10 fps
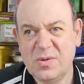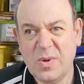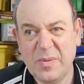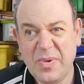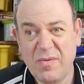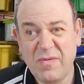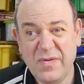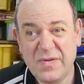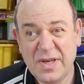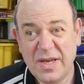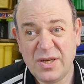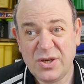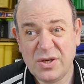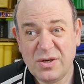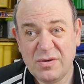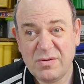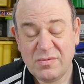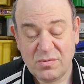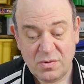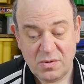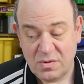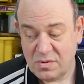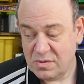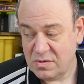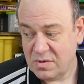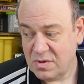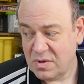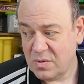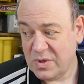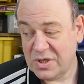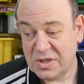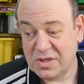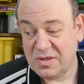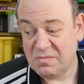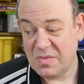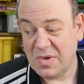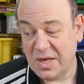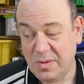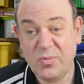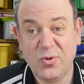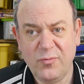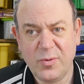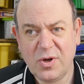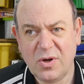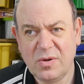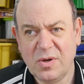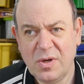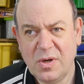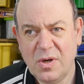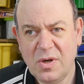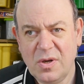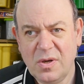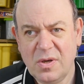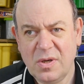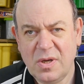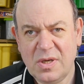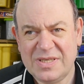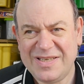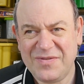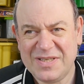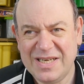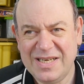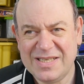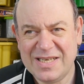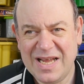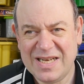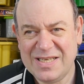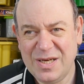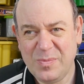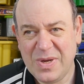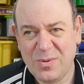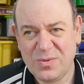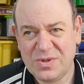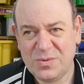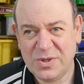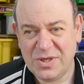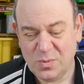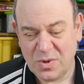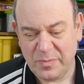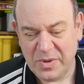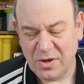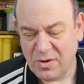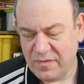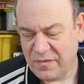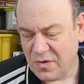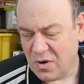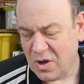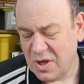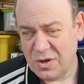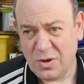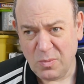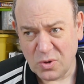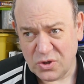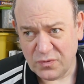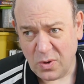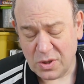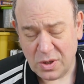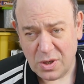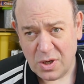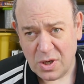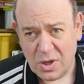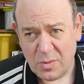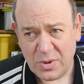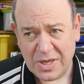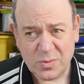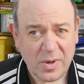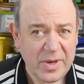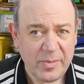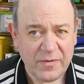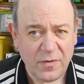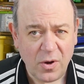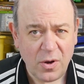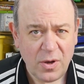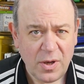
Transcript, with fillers: twenty pounds fifty each, which is an improvement on seventeen to nineteen pounds, which is what I've been going for. Not much of one, but that's what I'm aiming for.